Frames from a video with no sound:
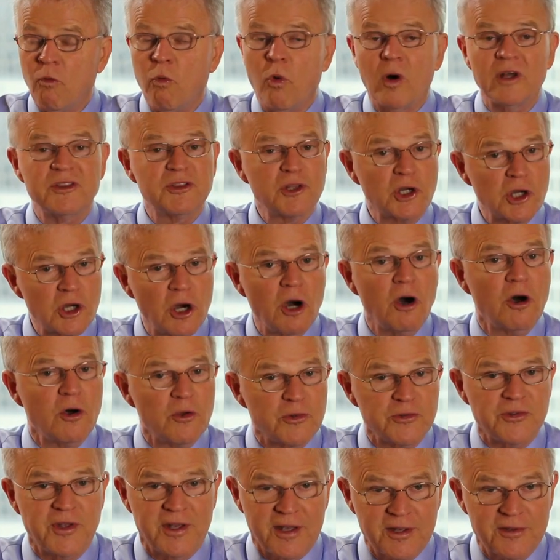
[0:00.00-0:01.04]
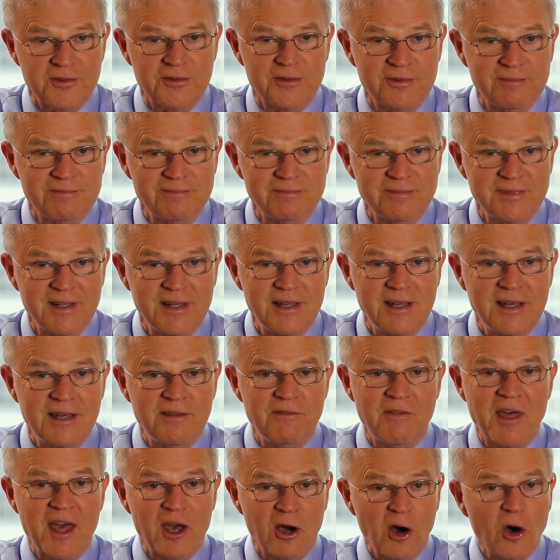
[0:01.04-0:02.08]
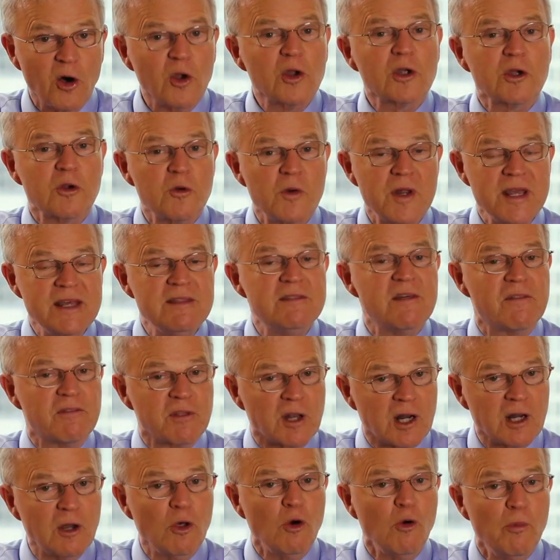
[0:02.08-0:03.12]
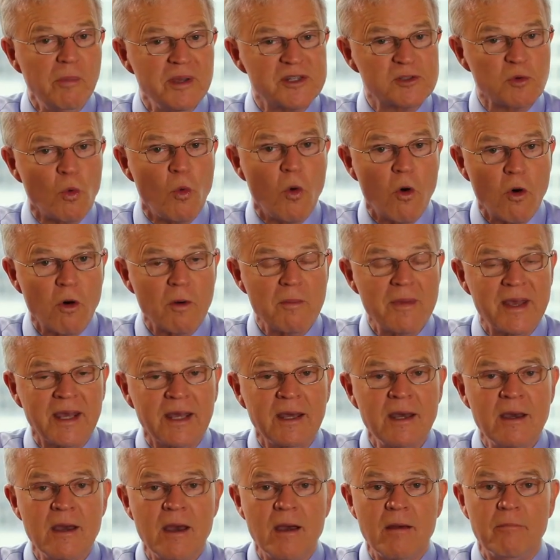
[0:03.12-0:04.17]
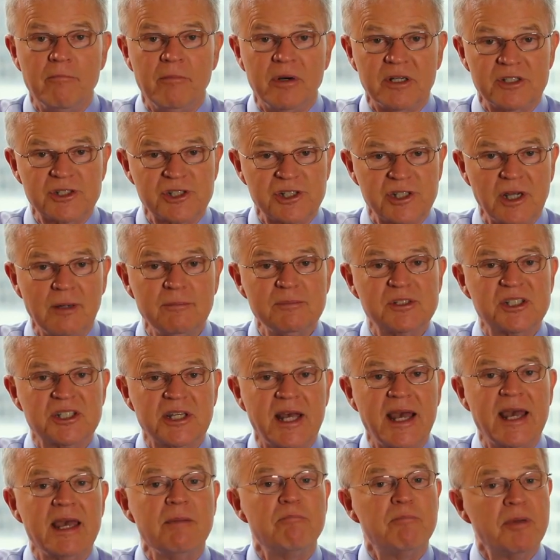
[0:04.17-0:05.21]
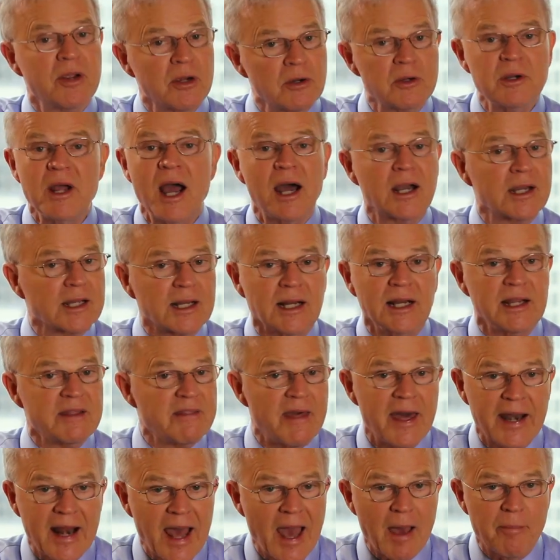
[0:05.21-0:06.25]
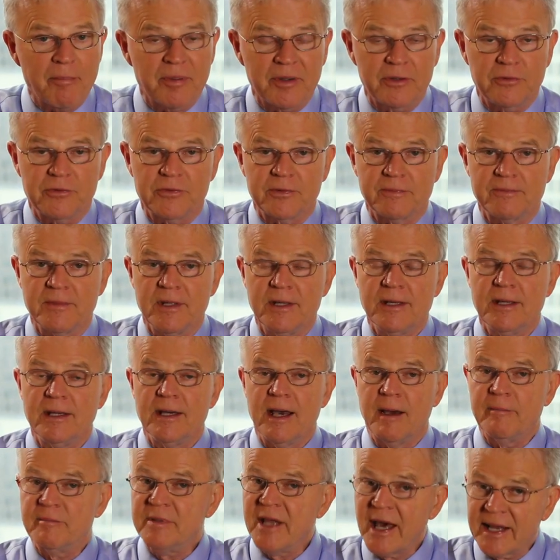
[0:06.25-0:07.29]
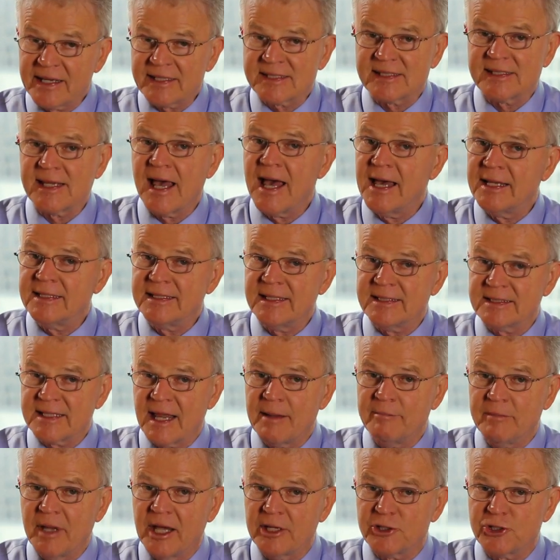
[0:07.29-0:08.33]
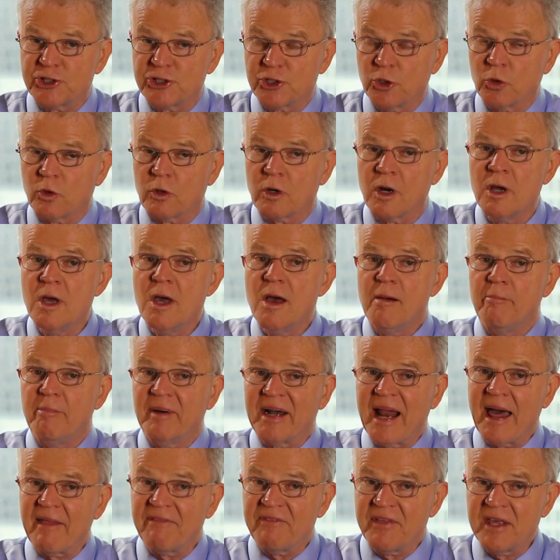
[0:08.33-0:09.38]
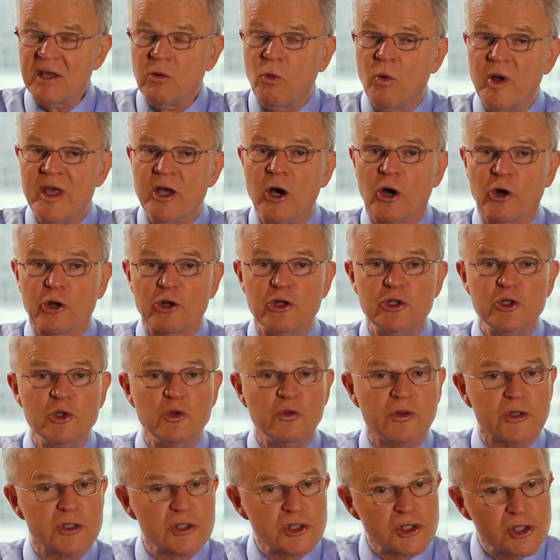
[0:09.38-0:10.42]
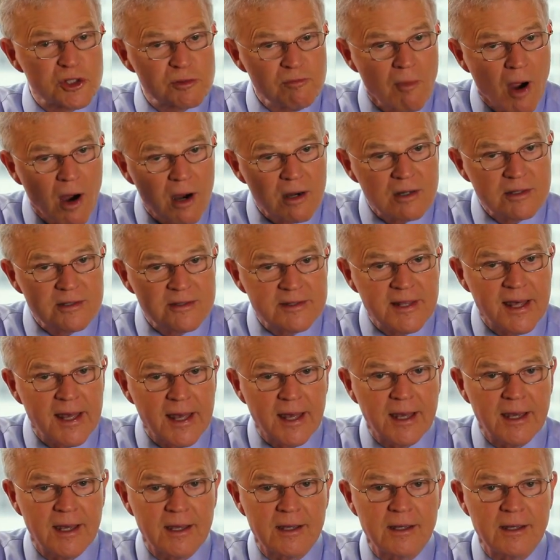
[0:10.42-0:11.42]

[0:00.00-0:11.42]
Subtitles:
what the cause is. They all agree that the globe is warming, but some say periodically that happens. I'm not a scientist, I'm not sure, but I think we ought to do the smart thing